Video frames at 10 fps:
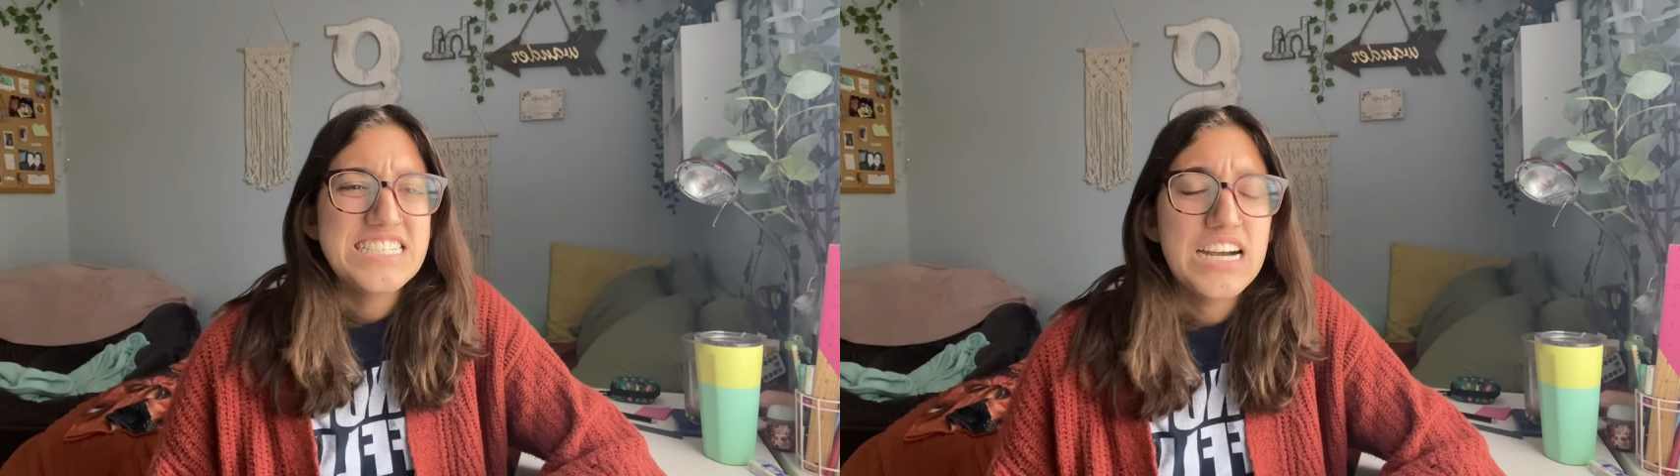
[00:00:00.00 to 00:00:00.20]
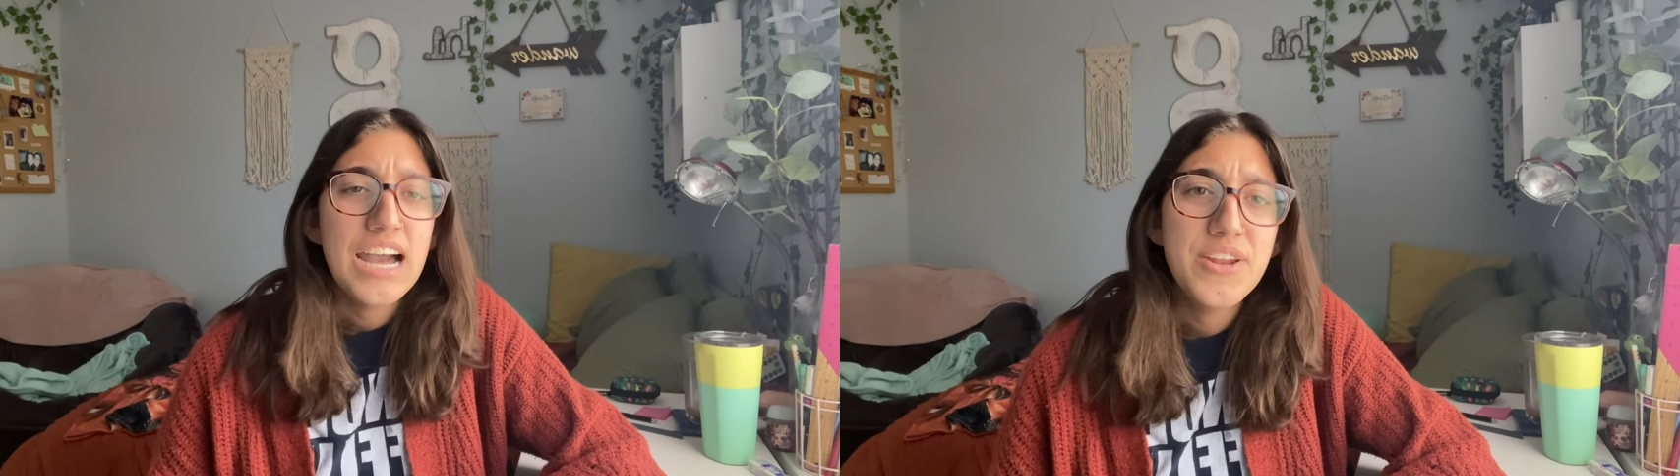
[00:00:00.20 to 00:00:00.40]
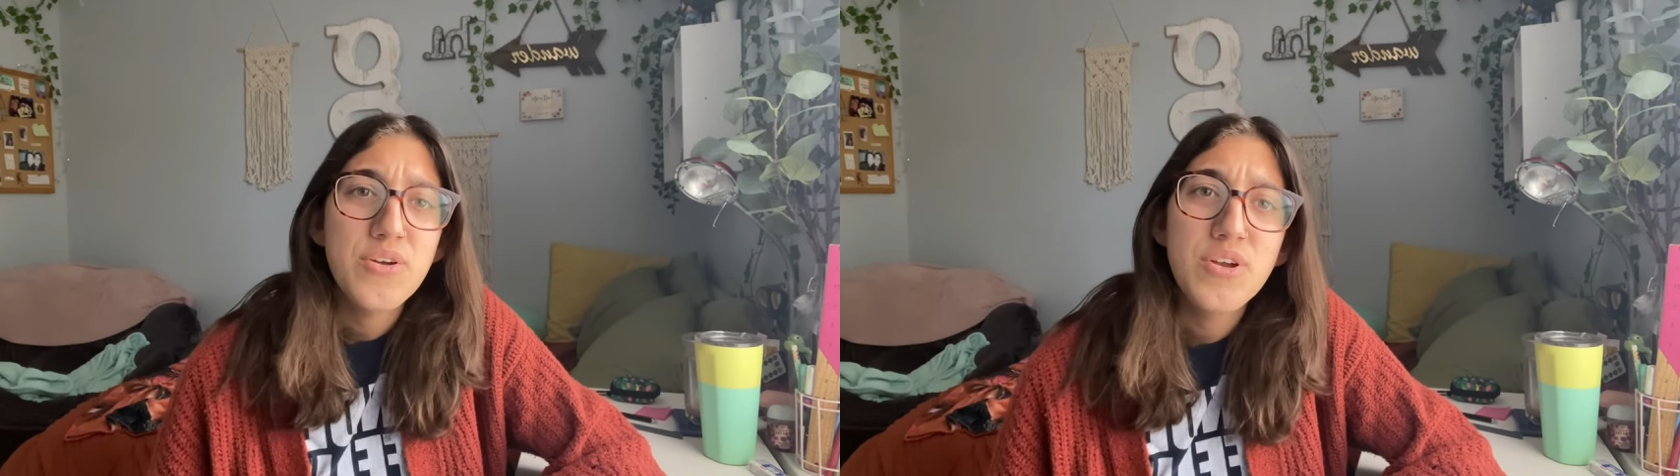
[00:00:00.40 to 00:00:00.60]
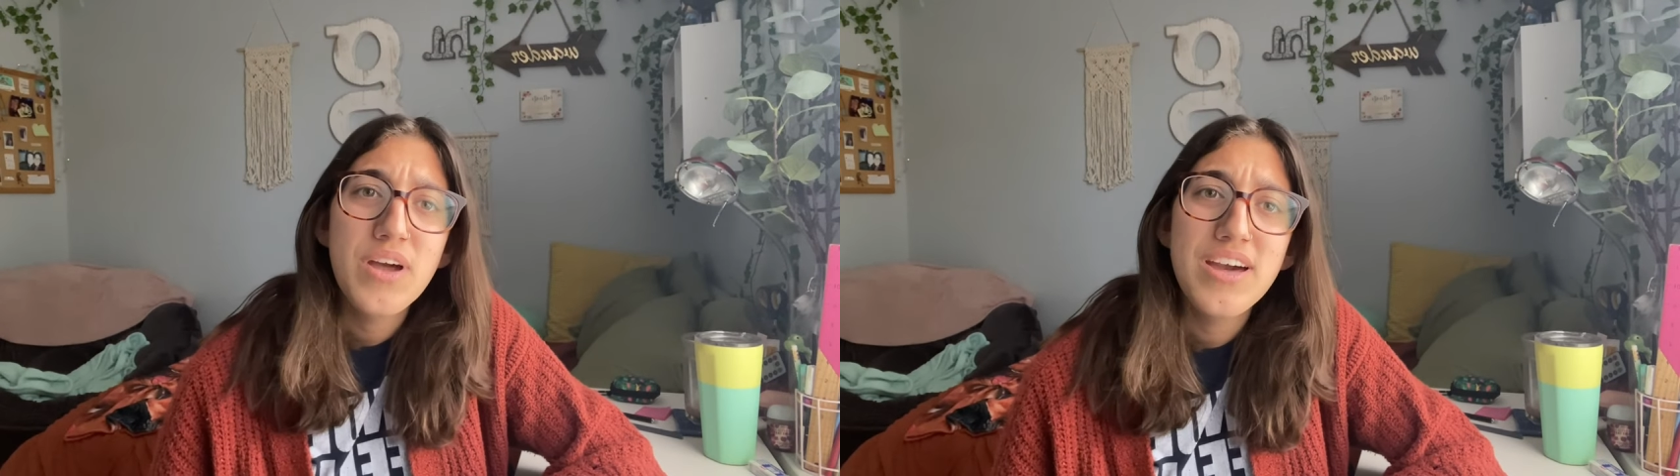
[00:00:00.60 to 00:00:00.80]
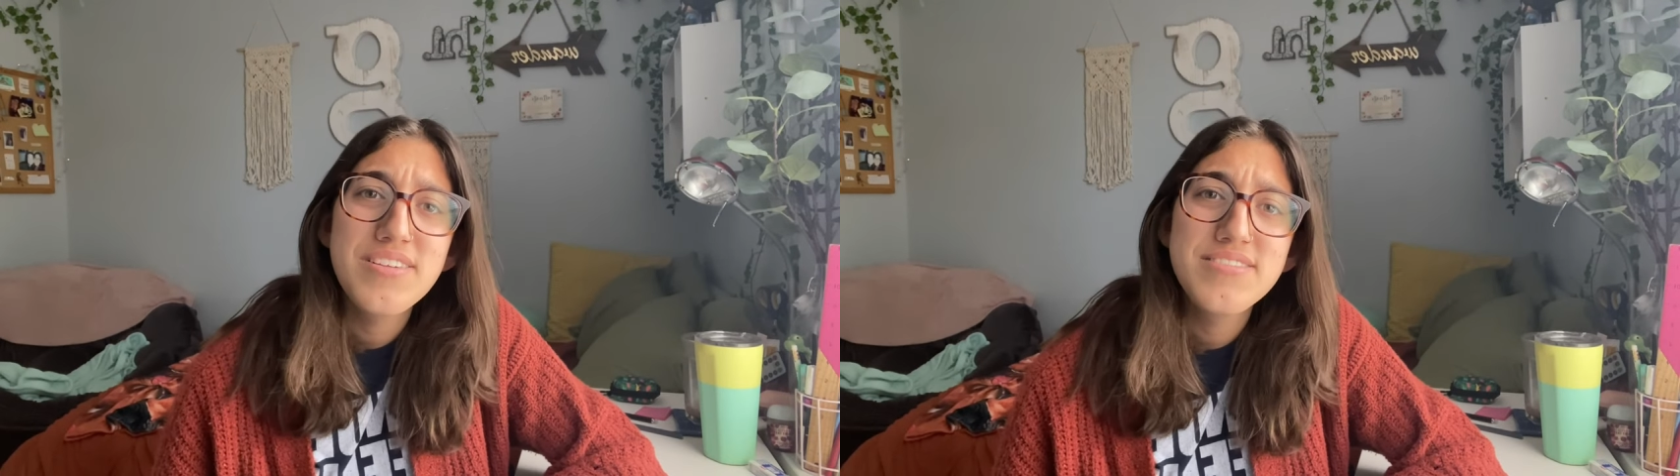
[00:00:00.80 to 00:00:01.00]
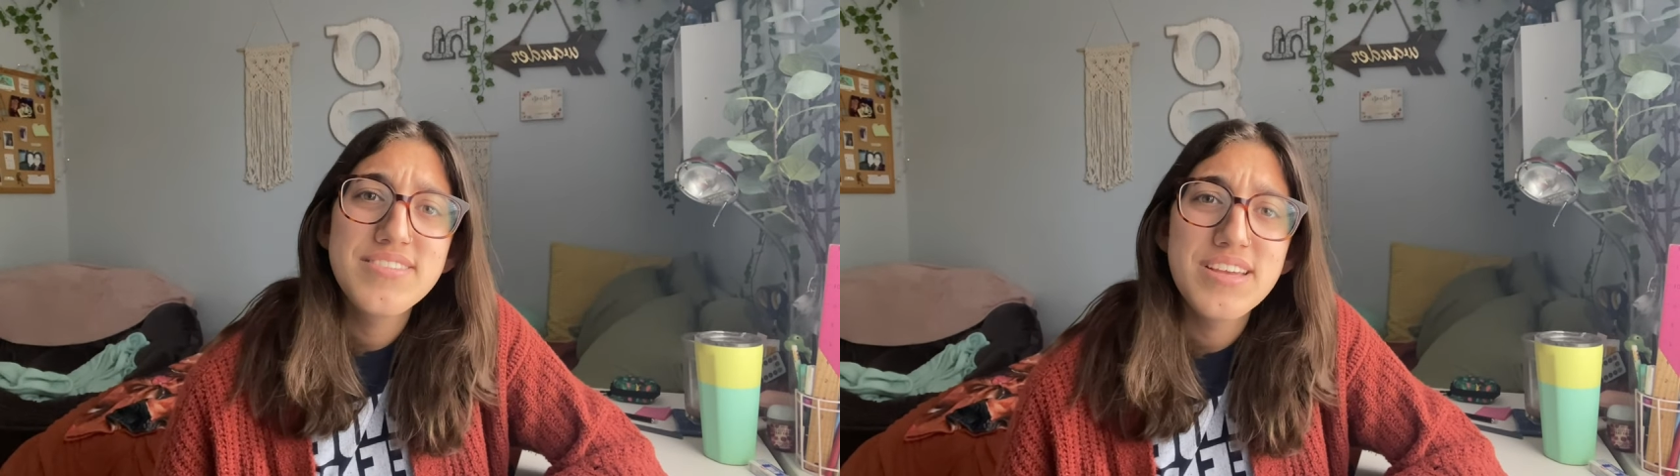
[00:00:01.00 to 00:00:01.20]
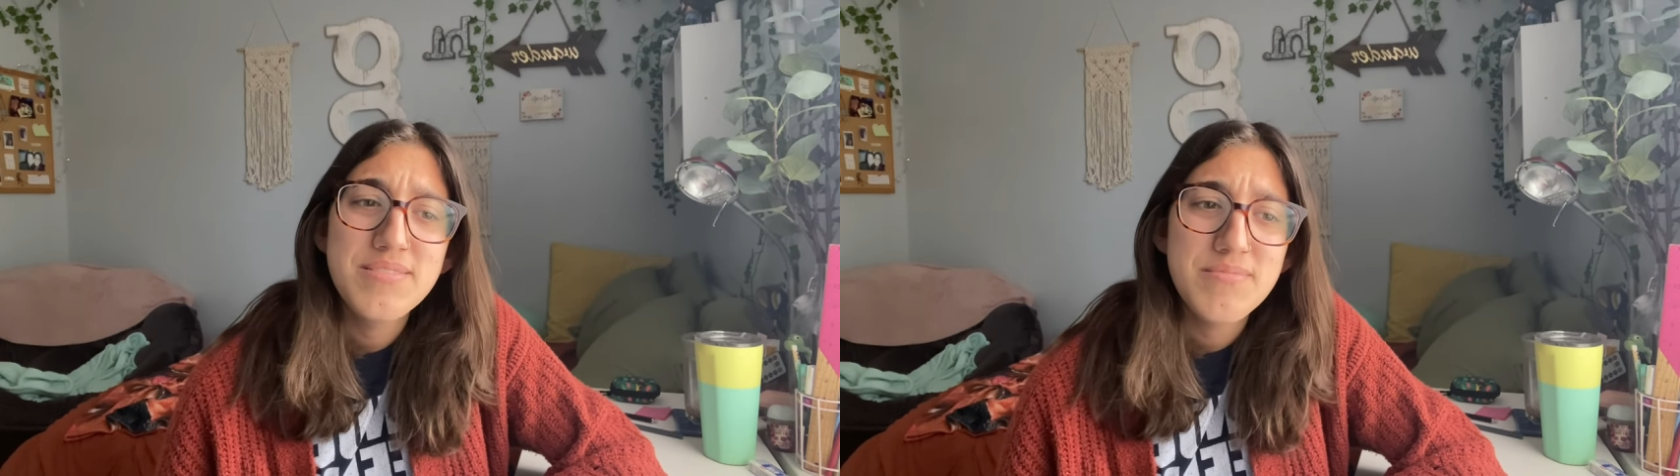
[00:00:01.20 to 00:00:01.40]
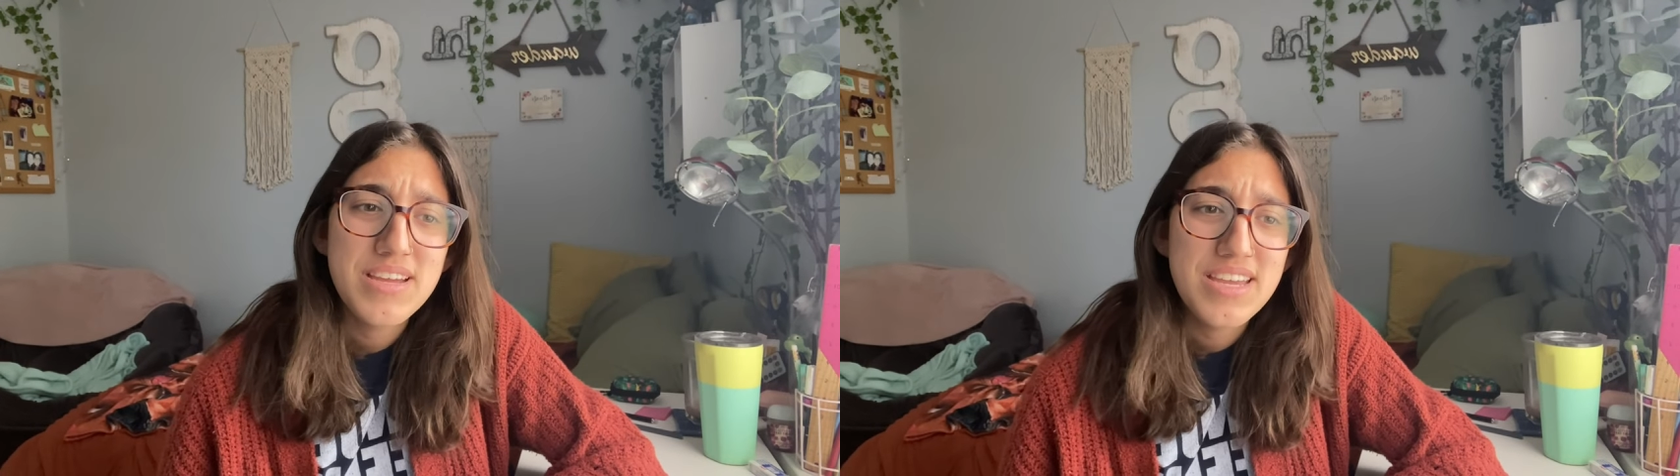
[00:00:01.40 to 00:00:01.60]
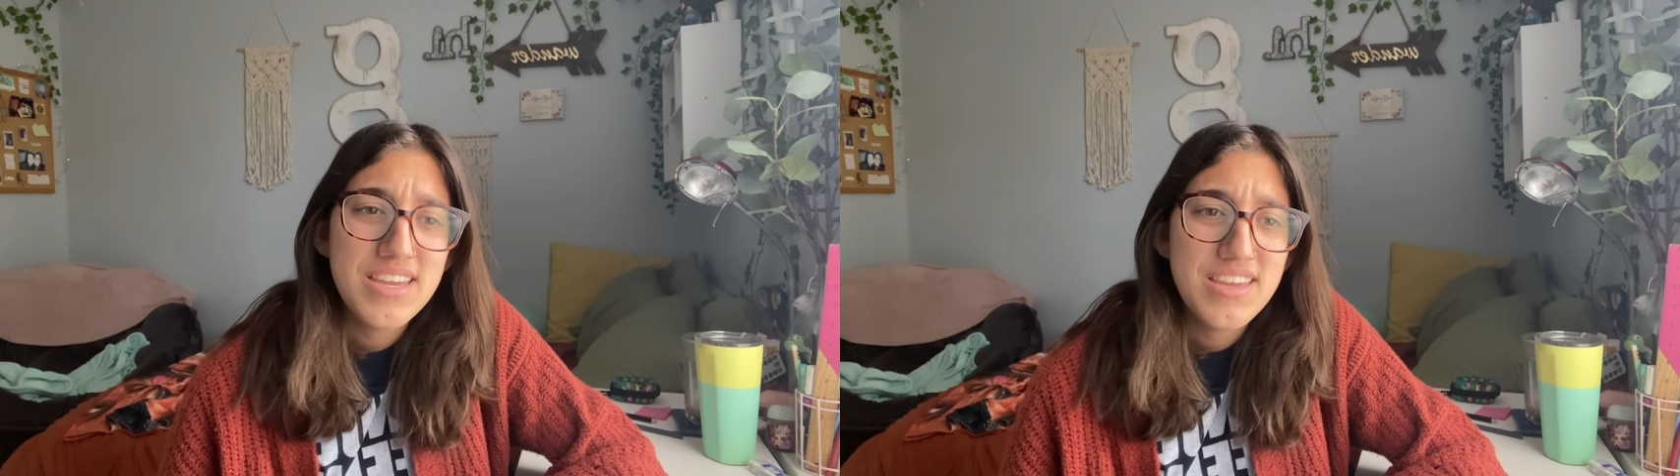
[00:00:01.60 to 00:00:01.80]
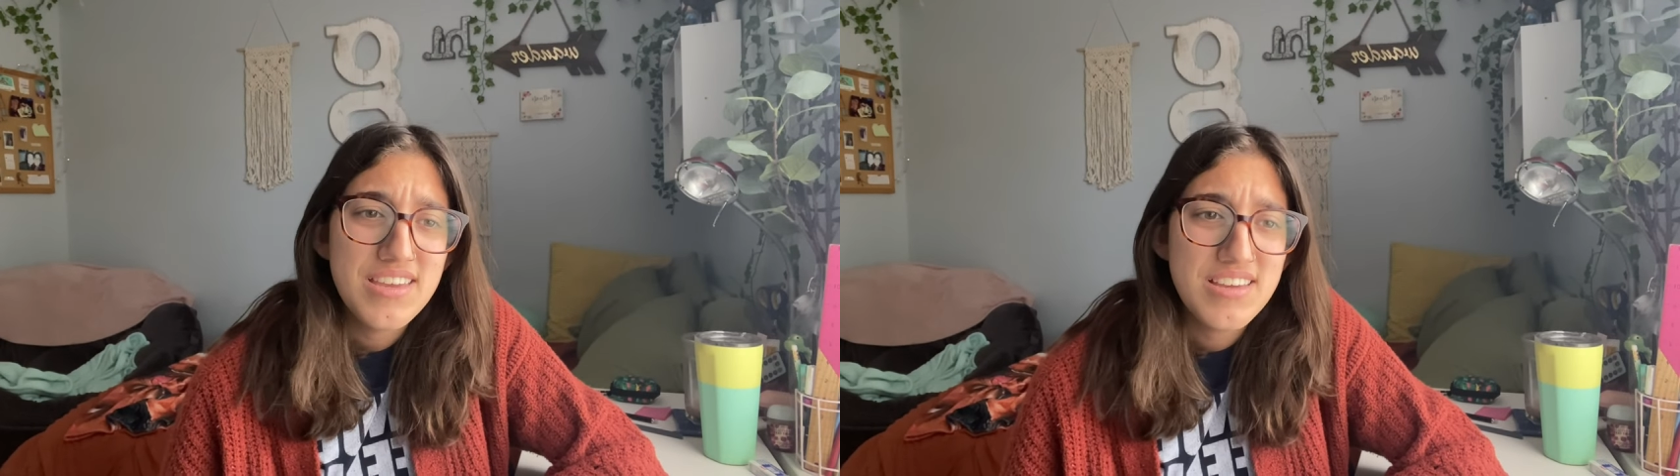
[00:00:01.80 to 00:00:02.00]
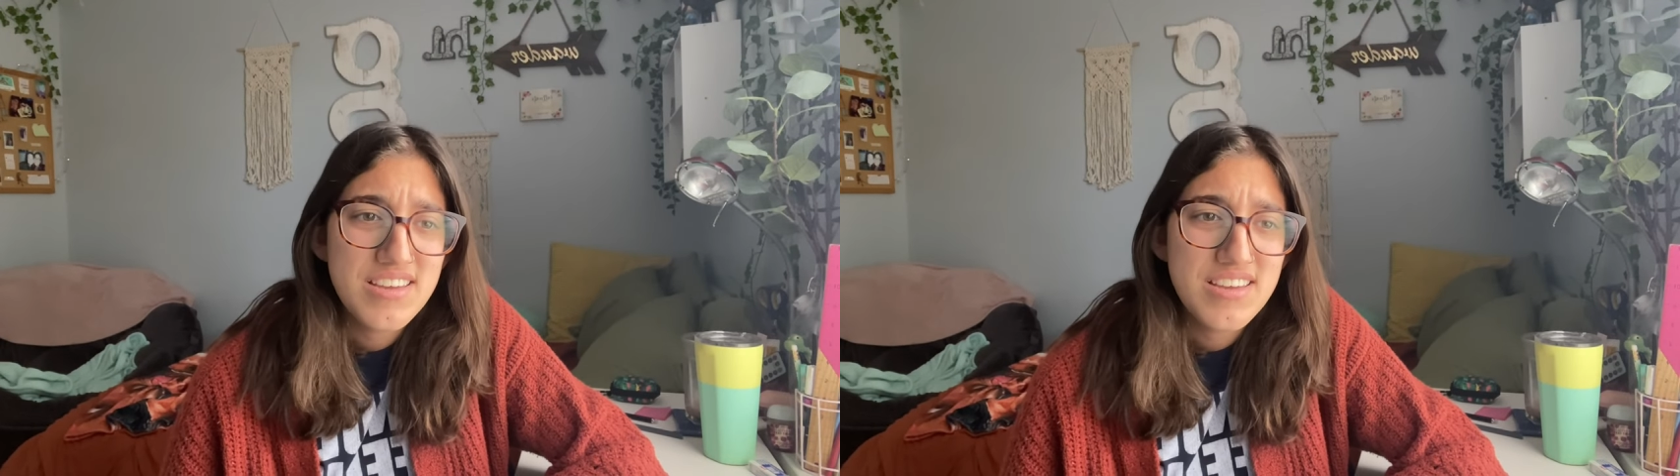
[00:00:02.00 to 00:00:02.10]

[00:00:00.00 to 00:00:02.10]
I don't know how to send my